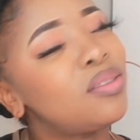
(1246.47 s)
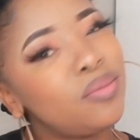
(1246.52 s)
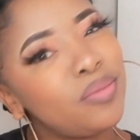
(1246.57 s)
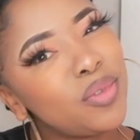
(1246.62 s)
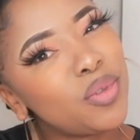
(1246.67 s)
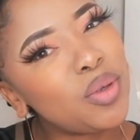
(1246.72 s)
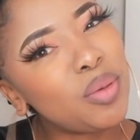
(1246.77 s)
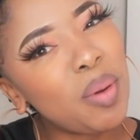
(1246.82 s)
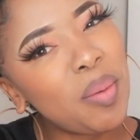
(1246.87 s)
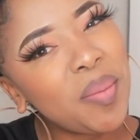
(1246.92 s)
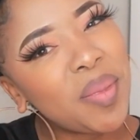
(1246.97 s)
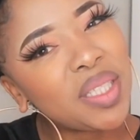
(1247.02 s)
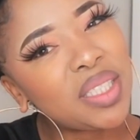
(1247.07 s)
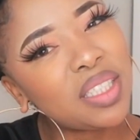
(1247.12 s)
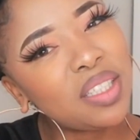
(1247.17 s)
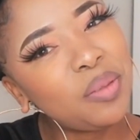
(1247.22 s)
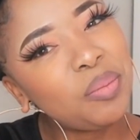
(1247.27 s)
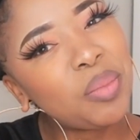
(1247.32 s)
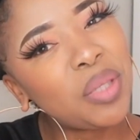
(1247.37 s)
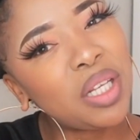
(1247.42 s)
Remember, I
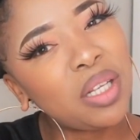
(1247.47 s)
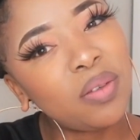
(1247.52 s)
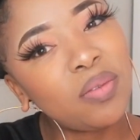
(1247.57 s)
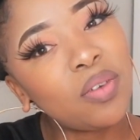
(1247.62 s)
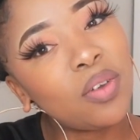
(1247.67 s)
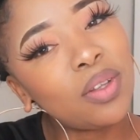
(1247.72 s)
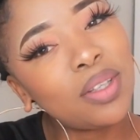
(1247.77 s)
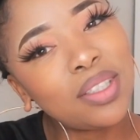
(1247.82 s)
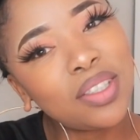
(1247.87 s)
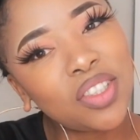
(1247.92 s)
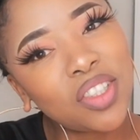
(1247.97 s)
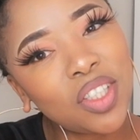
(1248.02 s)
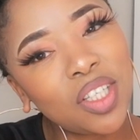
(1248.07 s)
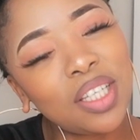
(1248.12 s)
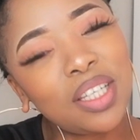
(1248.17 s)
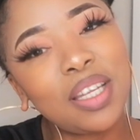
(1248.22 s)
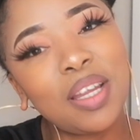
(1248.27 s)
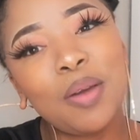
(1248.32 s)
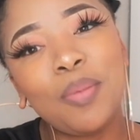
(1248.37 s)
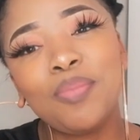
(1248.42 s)
didn't believe all this
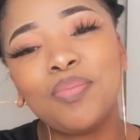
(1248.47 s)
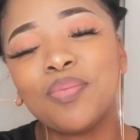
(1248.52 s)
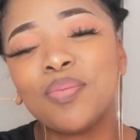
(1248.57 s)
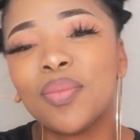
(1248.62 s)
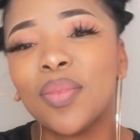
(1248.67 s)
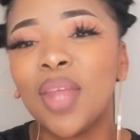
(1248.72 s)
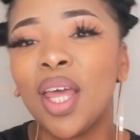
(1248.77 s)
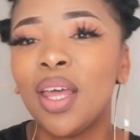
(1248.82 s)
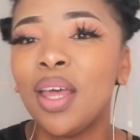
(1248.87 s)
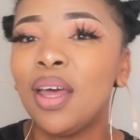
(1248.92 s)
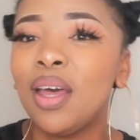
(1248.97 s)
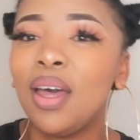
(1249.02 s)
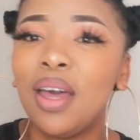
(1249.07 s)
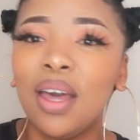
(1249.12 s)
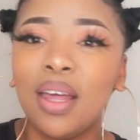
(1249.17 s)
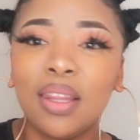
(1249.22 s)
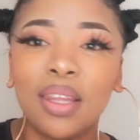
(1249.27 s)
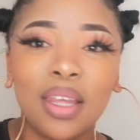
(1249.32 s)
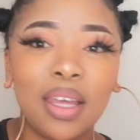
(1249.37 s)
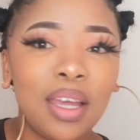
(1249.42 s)
shit, man.
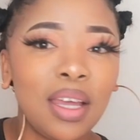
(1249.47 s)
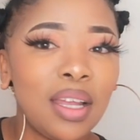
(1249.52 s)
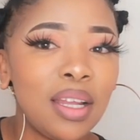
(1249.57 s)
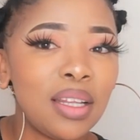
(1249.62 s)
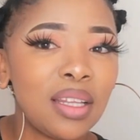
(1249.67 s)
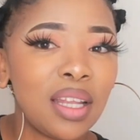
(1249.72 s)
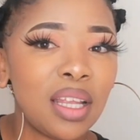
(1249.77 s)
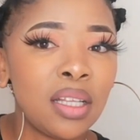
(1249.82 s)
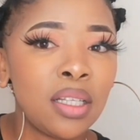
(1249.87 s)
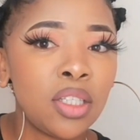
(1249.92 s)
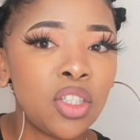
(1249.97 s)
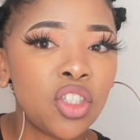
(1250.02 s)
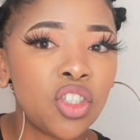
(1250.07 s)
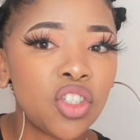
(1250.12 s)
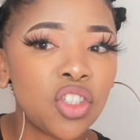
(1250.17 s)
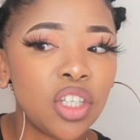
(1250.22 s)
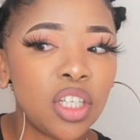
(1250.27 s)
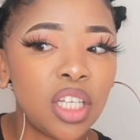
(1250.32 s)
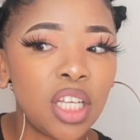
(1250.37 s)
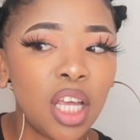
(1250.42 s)
And then that
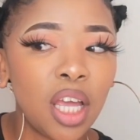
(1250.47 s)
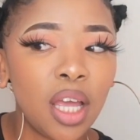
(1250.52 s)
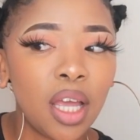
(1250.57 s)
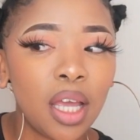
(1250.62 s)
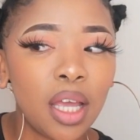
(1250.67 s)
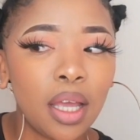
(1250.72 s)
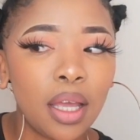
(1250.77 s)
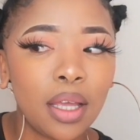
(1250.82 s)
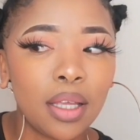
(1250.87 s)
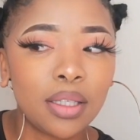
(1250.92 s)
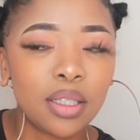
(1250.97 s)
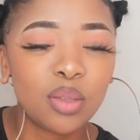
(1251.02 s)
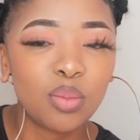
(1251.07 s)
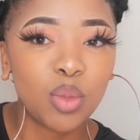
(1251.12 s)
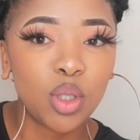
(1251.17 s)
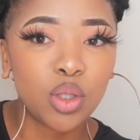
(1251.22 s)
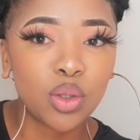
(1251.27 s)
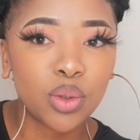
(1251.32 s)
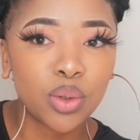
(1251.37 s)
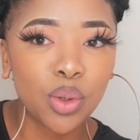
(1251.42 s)
shit hits
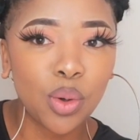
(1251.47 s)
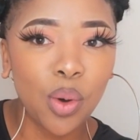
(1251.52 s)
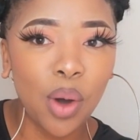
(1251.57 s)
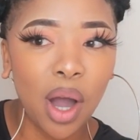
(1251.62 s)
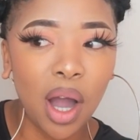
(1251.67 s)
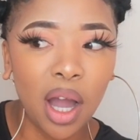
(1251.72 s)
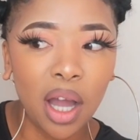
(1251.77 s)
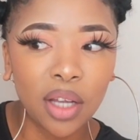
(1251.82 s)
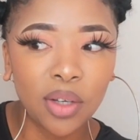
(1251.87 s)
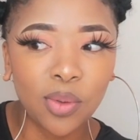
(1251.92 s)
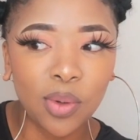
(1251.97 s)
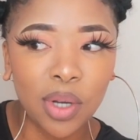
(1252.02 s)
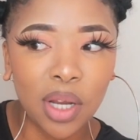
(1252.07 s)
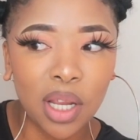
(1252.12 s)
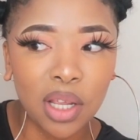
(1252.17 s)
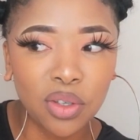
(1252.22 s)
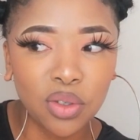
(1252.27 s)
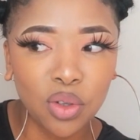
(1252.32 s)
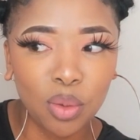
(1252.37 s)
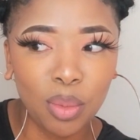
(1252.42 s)
me so hard when I
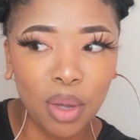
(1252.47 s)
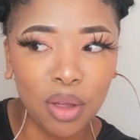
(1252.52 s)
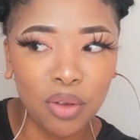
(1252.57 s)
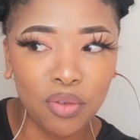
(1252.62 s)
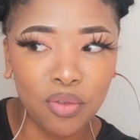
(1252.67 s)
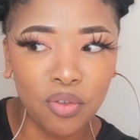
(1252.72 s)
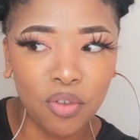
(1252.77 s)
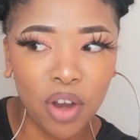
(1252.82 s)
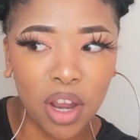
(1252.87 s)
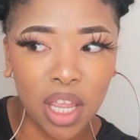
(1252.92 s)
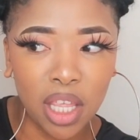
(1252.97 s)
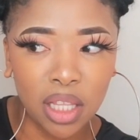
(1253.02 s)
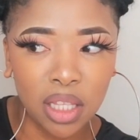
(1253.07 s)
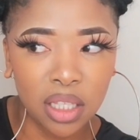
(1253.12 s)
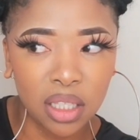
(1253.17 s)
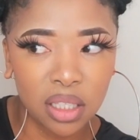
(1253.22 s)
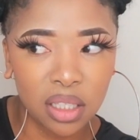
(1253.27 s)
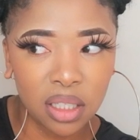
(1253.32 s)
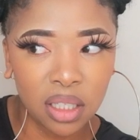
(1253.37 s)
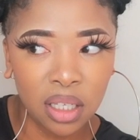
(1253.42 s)
saw my friend.
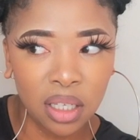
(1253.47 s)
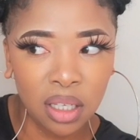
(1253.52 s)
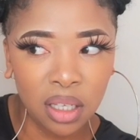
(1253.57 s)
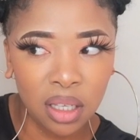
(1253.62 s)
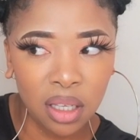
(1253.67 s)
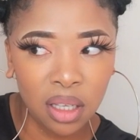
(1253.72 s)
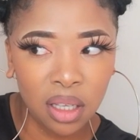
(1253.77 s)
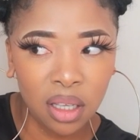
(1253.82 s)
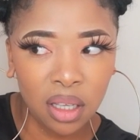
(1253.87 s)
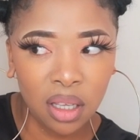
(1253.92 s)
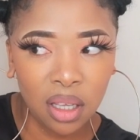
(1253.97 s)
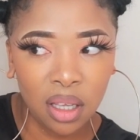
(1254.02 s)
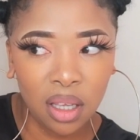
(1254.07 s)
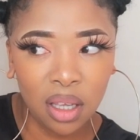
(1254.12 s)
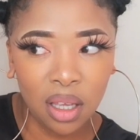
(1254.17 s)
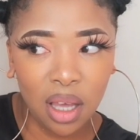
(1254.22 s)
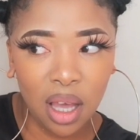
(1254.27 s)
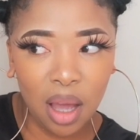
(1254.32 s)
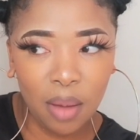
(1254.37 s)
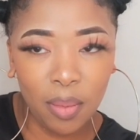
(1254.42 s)

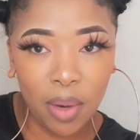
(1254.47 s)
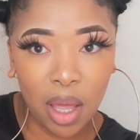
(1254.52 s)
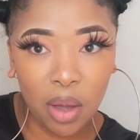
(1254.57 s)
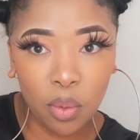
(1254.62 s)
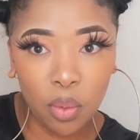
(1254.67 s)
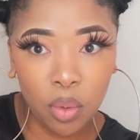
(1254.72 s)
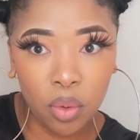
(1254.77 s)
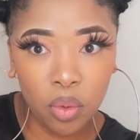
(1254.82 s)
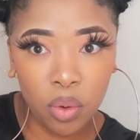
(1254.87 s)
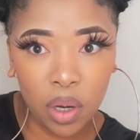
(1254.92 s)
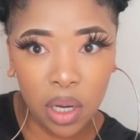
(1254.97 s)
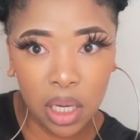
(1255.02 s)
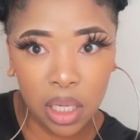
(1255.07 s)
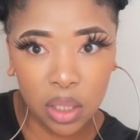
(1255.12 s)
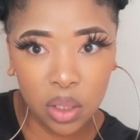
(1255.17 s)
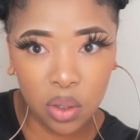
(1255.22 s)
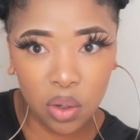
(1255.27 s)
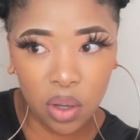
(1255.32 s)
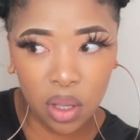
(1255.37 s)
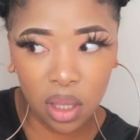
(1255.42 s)
I'm like, we're really
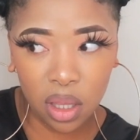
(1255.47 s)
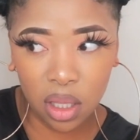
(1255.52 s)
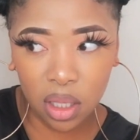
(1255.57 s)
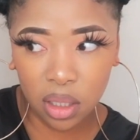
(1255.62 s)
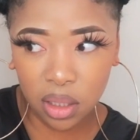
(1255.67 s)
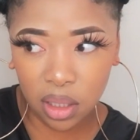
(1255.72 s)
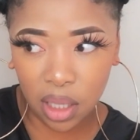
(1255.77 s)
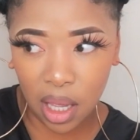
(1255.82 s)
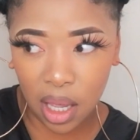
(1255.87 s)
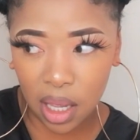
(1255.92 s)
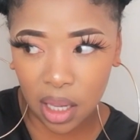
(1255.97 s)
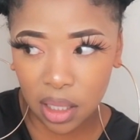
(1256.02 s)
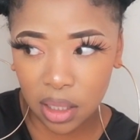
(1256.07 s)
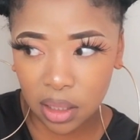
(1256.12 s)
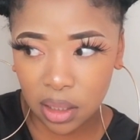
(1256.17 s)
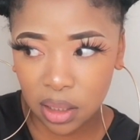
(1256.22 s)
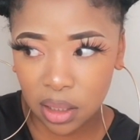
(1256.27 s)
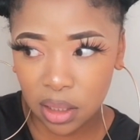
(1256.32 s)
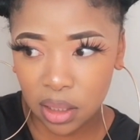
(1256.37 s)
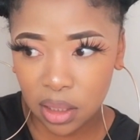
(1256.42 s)
doing this,
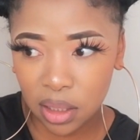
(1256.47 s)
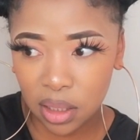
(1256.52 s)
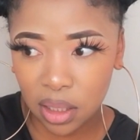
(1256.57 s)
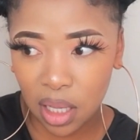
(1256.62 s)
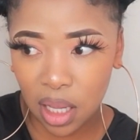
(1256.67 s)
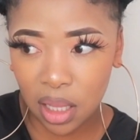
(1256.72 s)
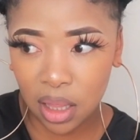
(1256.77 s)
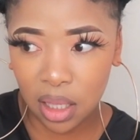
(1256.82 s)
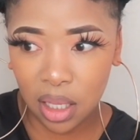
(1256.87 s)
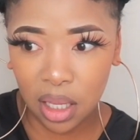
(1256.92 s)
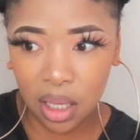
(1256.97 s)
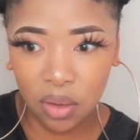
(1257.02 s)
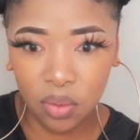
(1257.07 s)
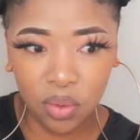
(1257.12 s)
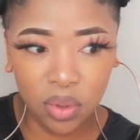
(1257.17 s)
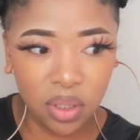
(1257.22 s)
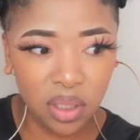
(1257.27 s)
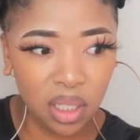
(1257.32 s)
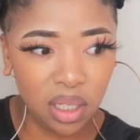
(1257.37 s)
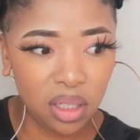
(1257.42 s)
guys. And then we
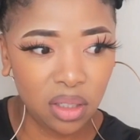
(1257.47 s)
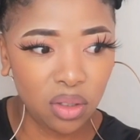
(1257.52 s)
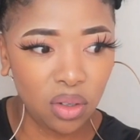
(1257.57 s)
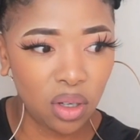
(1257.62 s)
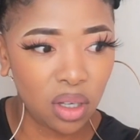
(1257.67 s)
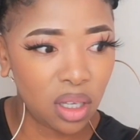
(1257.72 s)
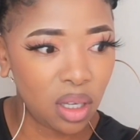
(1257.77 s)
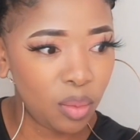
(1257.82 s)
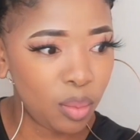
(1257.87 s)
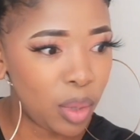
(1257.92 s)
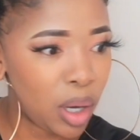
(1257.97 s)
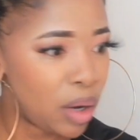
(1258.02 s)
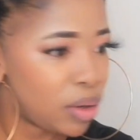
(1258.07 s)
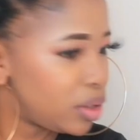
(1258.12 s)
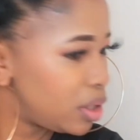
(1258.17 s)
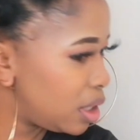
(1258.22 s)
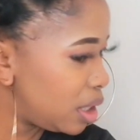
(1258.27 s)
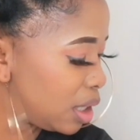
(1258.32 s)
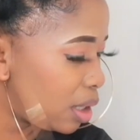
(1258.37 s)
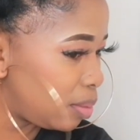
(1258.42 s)
started talking about
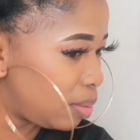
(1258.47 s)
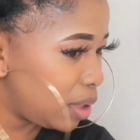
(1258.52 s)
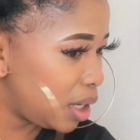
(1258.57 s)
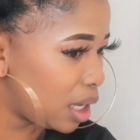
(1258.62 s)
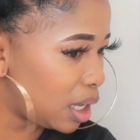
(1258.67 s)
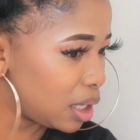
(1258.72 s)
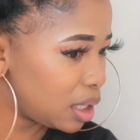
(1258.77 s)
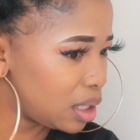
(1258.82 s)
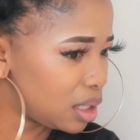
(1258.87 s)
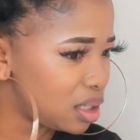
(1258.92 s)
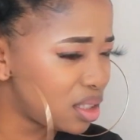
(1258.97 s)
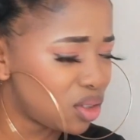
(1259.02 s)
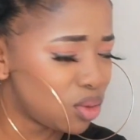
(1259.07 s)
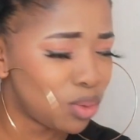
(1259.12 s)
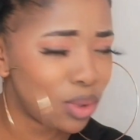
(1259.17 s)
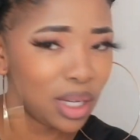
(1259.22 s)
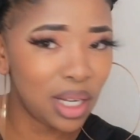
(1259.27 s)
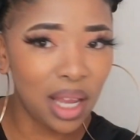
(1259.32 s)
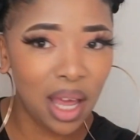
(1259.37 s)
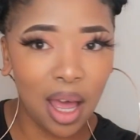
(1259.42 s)
her. I'm like, it's
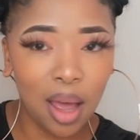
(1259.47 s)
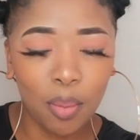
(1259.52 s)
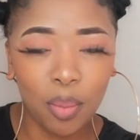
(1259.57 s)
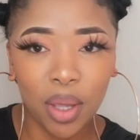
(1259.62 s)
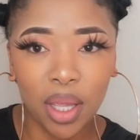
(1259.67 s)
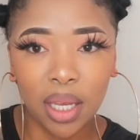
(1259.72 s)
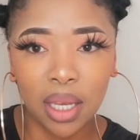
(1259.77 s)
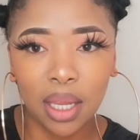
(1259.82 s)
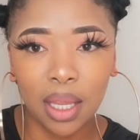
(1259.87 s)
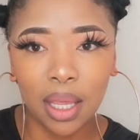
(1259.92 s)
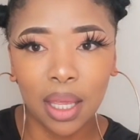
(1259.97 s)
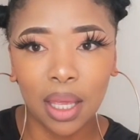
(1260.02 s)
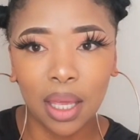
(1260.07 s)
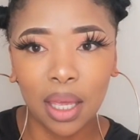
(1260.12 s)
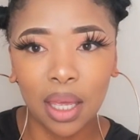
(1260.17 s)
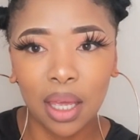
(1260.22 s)
really happening.